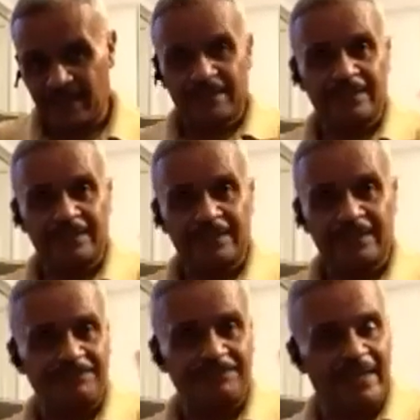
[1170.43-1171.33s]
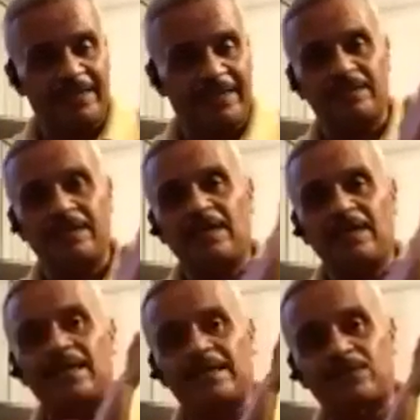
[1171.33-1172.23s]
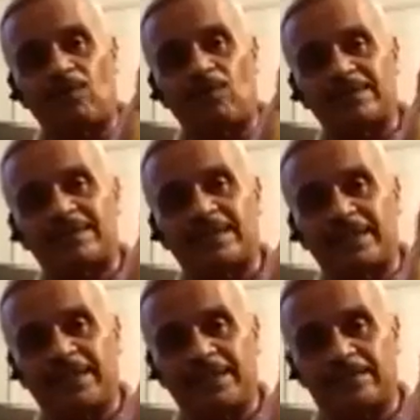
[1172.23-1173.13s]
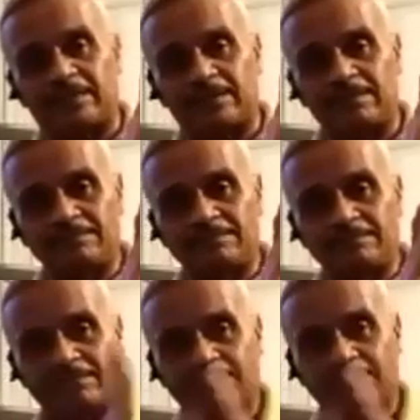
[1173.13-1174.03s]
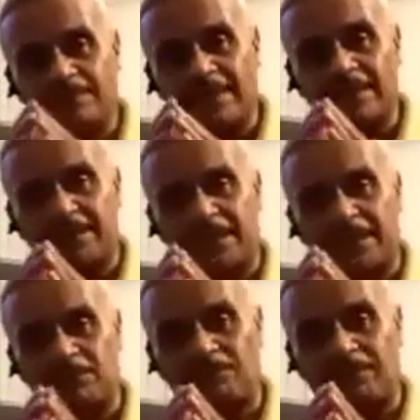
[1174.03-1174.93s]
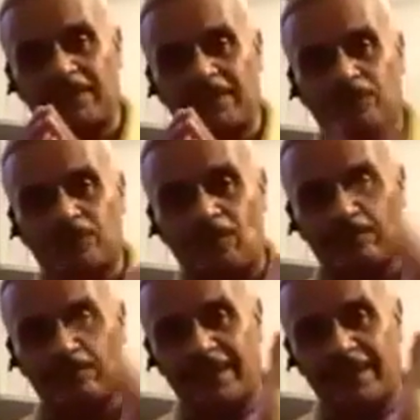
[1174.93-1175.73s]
The left hand, let's call this the heel. And the tips over here, your toes,